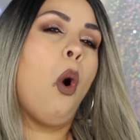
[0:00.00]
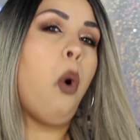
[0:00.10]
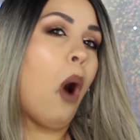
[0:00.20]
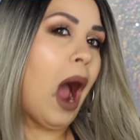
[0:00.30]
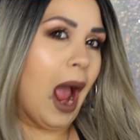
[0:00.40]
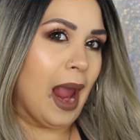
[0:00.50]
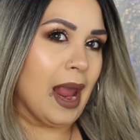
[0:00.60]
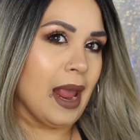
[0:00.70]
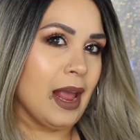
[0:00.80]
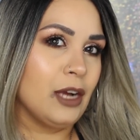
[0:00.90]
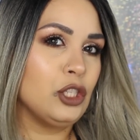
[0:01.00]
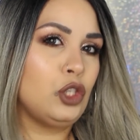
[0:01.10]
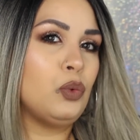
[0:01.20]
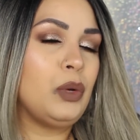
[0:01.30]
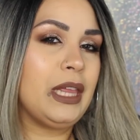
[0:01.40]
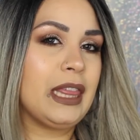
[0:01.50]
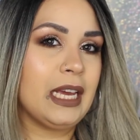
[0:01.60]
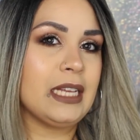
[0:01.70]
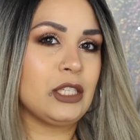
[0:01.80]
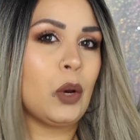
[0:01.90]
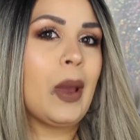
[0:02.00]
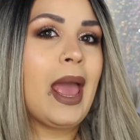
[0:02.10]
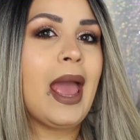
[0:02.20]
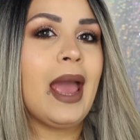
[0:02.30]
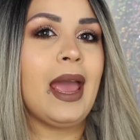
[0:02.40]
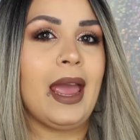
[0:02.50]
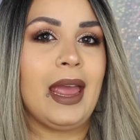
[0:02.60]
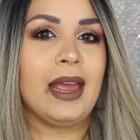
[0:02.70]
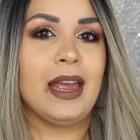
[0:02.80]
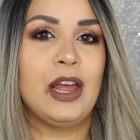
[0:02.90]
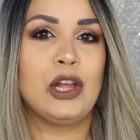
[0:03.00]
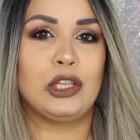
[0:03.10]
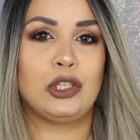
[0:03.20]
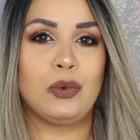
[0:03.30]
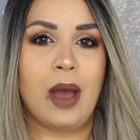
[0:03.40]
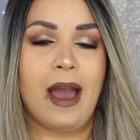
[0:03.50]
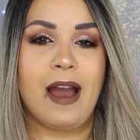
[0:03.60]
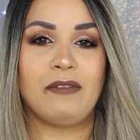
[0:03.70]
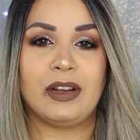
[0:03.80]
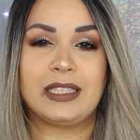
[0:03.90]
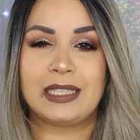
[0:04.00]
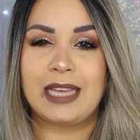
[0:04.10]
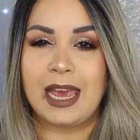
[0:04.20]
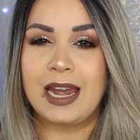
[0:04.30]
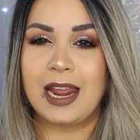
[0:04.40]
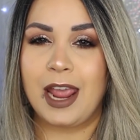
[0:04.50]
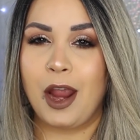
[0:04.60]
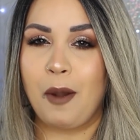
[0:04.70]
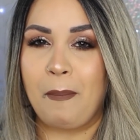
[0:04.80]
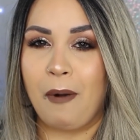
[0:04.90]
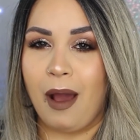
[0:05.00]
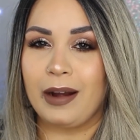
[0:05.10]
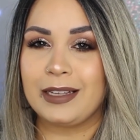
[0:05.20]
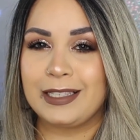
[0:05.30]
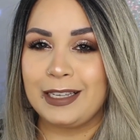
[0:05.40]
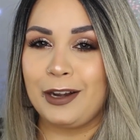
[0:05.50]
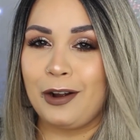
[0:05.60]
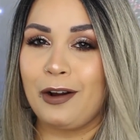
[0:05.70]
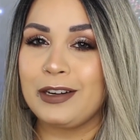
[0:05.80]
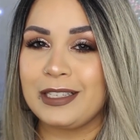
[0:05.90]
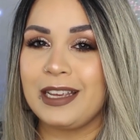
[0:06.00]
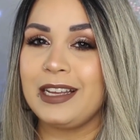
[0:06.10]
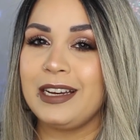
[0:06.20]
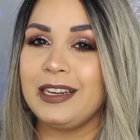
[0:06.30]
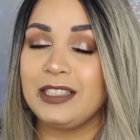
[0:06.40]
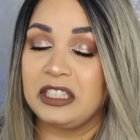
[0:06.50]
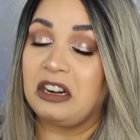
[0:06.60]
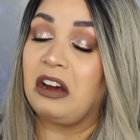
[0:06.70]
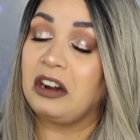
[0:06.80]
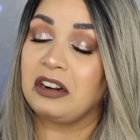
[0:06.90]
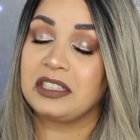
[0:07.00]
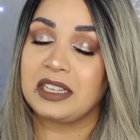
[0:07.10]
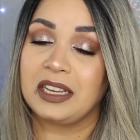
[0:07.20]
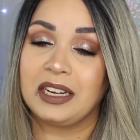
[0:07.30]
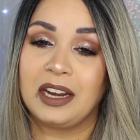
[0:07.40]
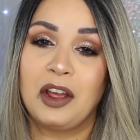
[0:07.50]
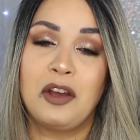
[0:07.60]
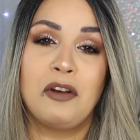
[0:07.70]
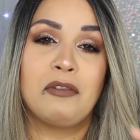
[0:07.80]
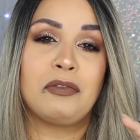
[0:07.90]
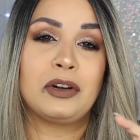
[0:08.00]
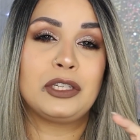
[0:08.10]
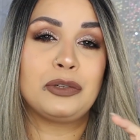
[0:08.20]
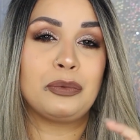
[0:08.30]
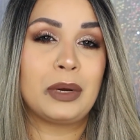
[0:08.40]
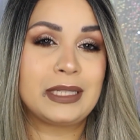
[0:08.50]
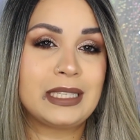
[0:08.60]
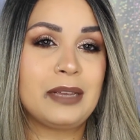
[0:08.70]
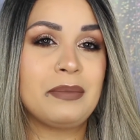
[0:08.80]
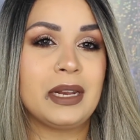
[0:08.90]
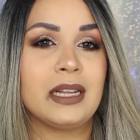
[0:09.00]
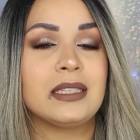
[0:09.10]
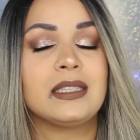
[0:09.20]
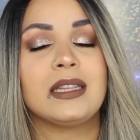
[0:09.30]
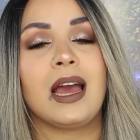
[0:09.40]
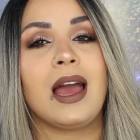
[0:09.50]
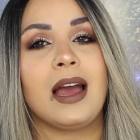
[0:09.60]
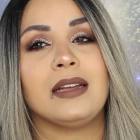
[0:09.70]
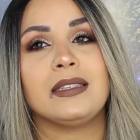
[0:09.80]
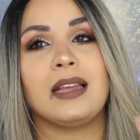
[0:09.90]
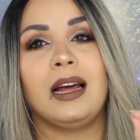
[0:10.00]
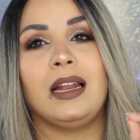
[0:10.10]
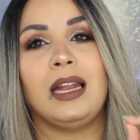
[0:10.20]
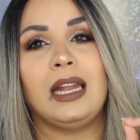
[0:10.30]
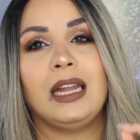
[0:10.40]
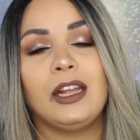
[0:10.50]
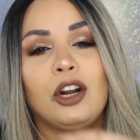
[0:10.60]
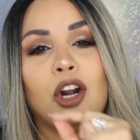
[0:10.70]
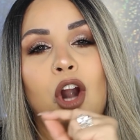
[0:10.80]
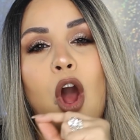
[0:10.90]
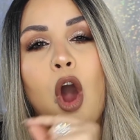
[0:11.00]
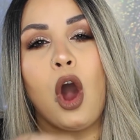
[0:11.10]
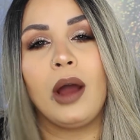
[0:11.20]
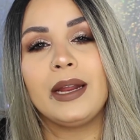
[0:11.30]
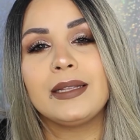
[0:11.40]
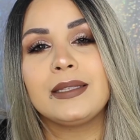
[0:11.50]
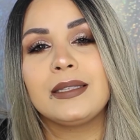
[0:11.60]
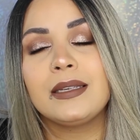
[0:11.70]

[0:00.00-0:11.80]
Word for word: Why do we think it's okay to have a skincare product sit on our skin for 20 minutes that has glitter on it?